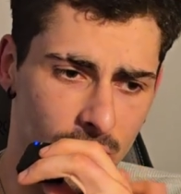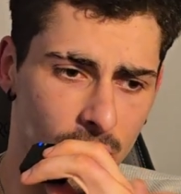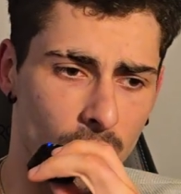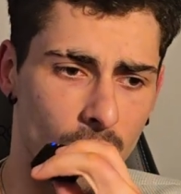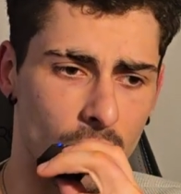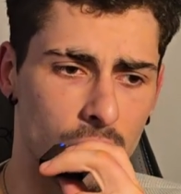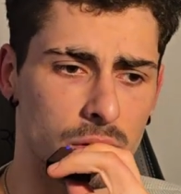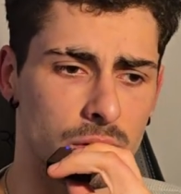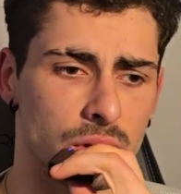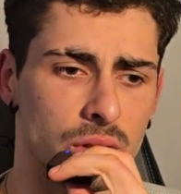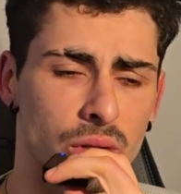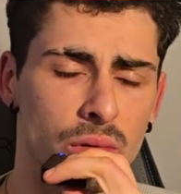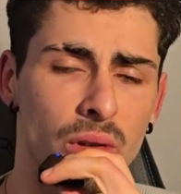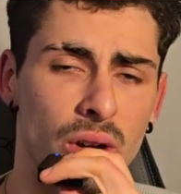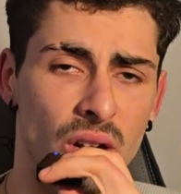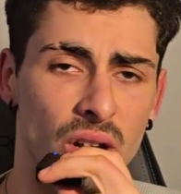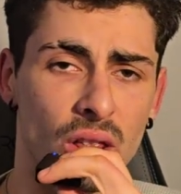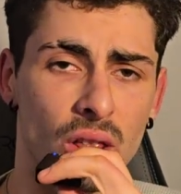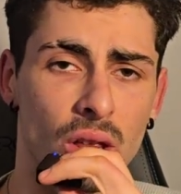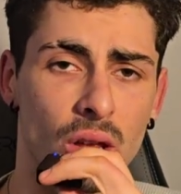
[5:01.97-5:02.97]
oh, I don't do
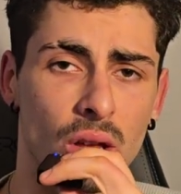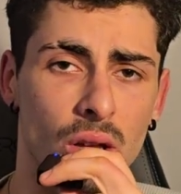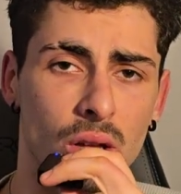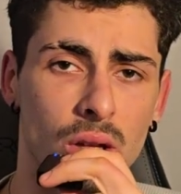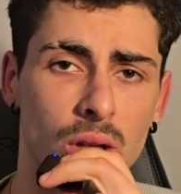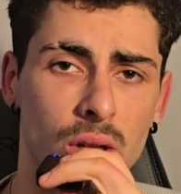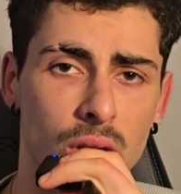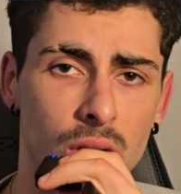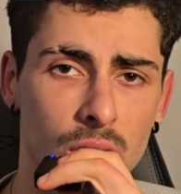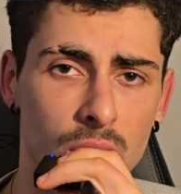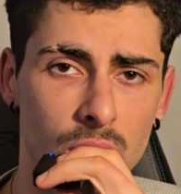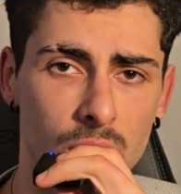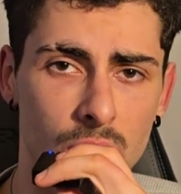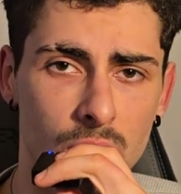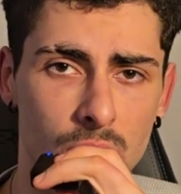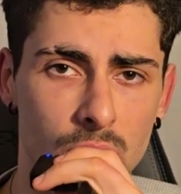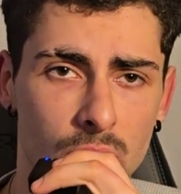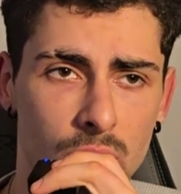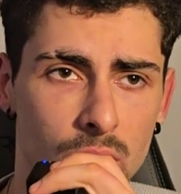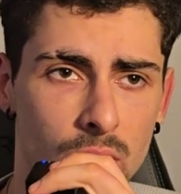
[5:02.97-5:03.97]
anything.
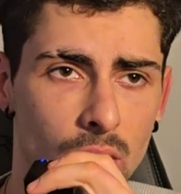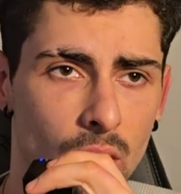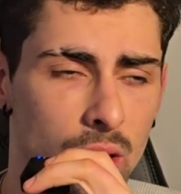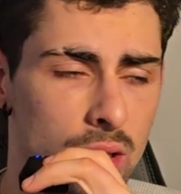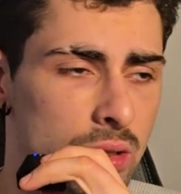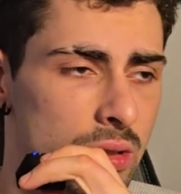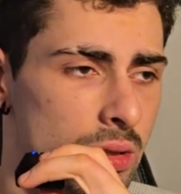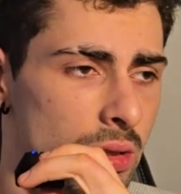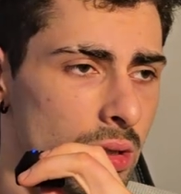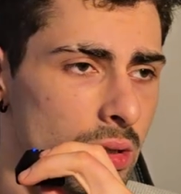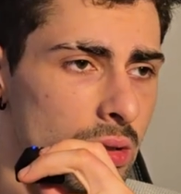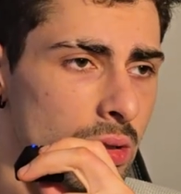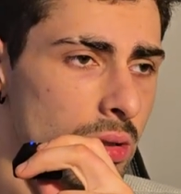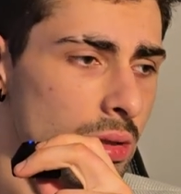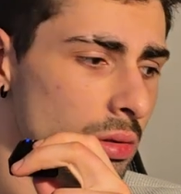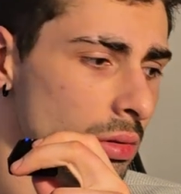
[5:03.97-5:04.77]
I just like to